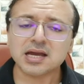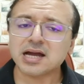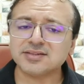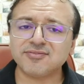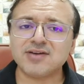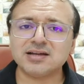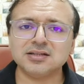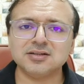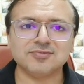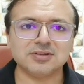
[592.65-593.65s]
And the
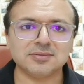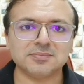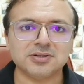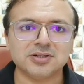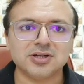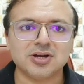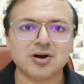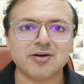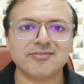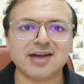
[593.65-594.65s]
final verb
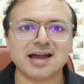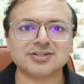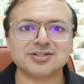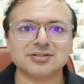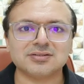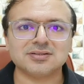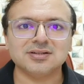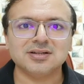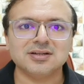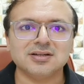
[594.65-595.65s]
of action,
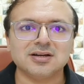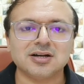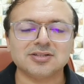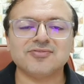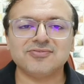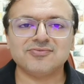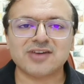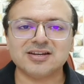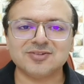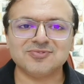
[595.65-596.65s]
the
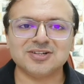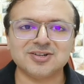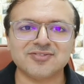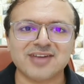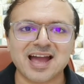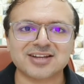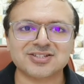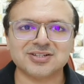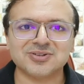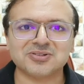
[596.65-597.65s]
final word of
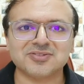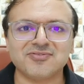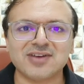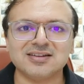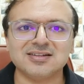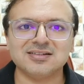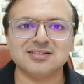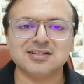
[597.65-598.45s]
action, or the final